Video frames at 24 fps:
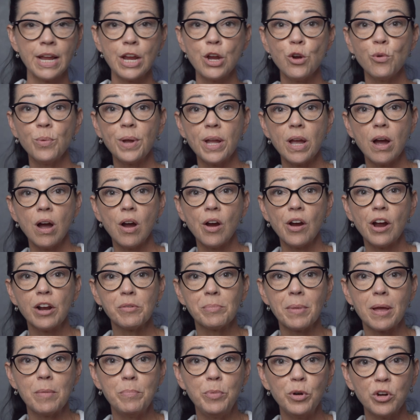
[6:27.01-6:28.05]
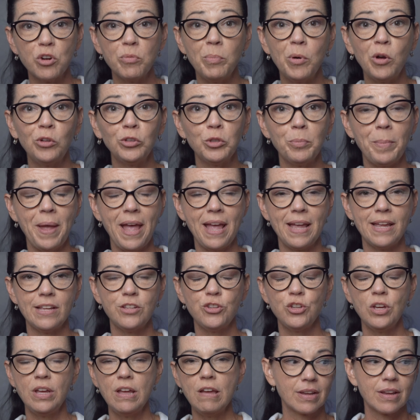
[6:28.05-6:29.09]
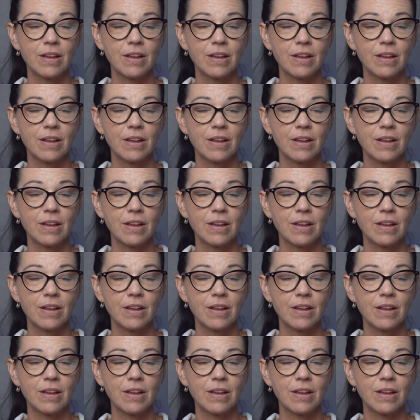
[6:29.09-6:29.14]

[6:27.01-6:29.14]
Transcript: Here we are on my Book Bolt page.